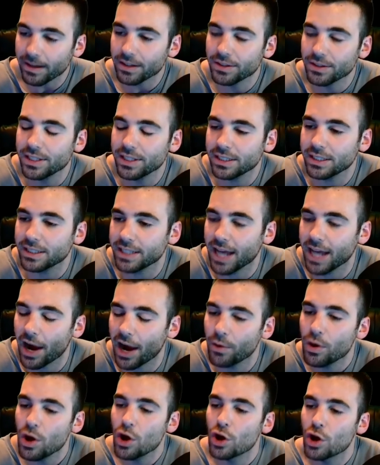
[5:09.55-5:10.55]
This is
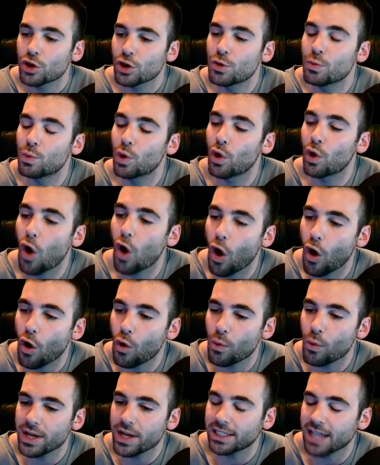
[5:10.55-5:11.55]
how you will
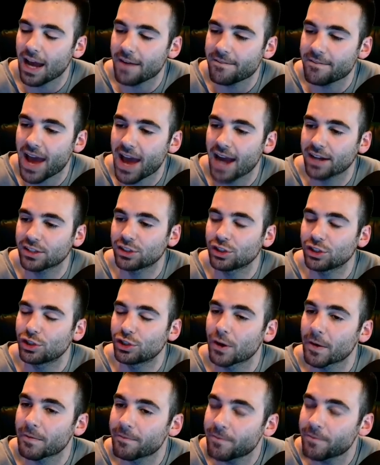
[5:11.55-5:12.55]
always have access to
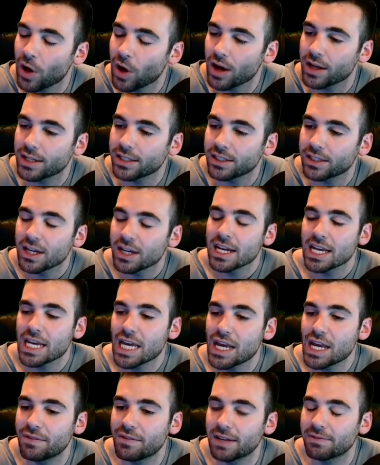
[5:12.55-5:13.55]
your funds,
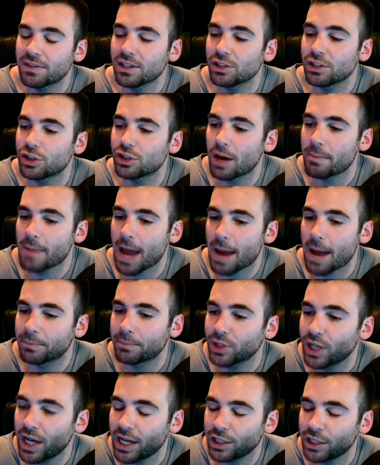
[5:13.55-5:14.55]
even if the XUMM
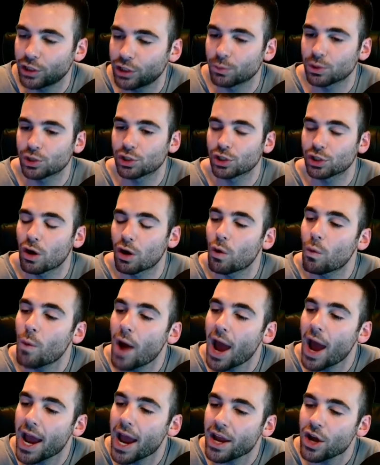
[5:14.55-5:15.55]
application was to go
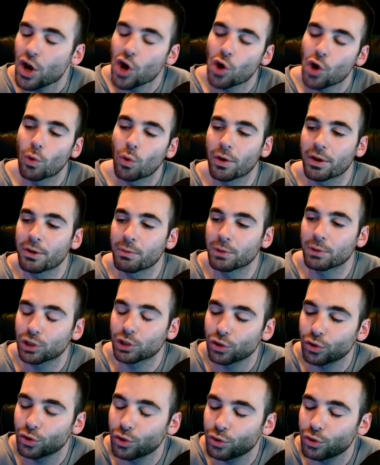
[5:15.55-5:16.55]
away or you were to
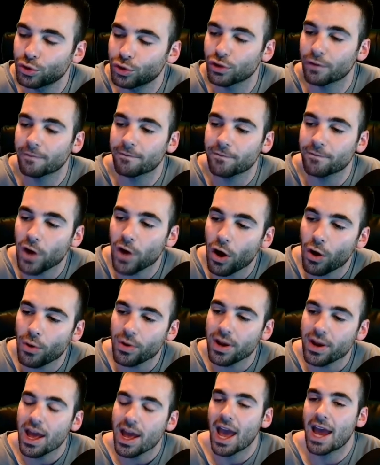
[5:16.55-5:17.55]
lose your
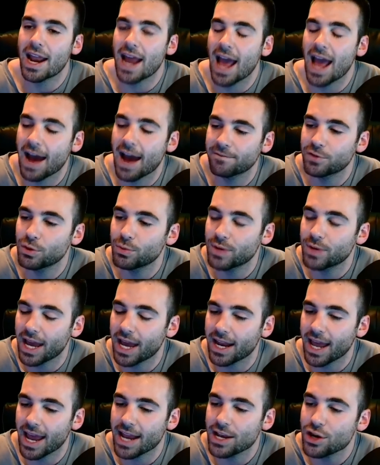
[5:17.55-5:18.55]
phone and have to
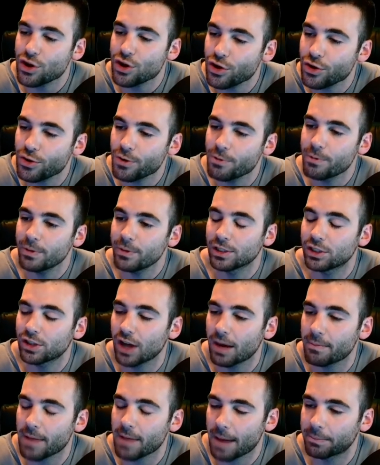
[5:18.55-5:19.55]
get a new
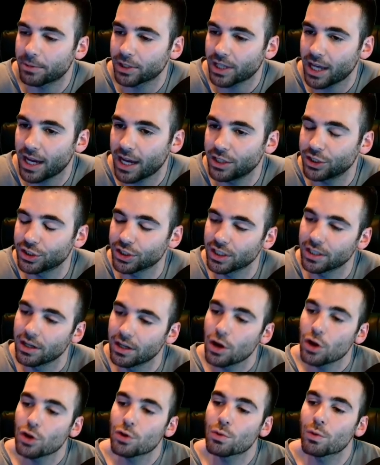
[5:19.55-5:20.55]
XUMM application.
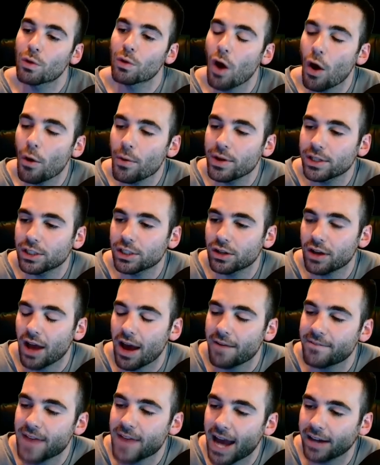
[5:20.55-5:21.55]
You are always going to
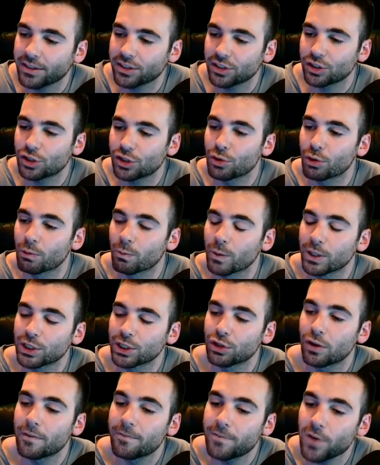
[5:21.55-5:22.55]
have access to your
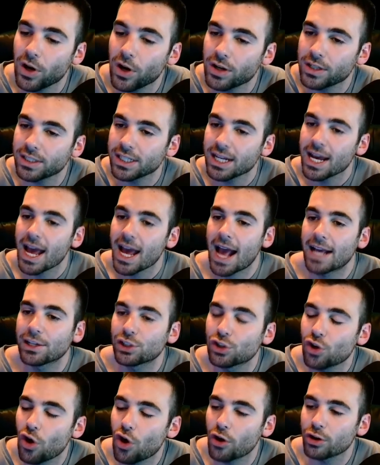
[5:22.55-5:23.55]
original funds
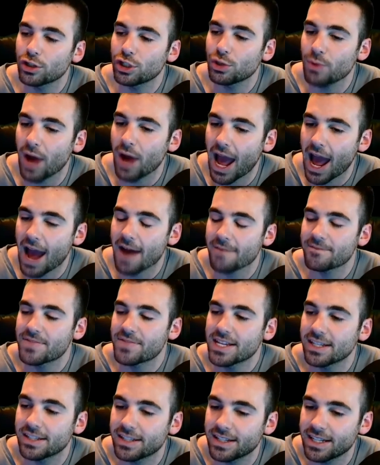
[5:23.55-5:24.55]
as long as you have
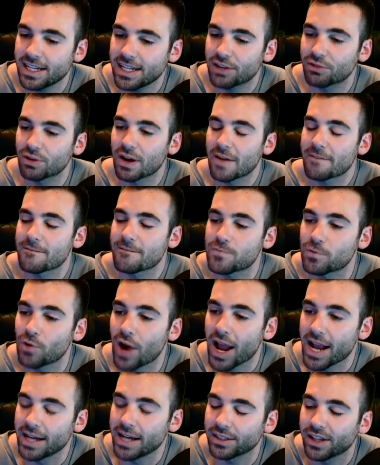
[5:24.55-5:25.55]
this secret
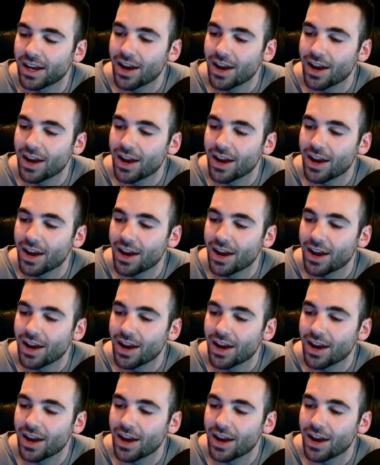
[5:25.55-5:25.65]
phrase.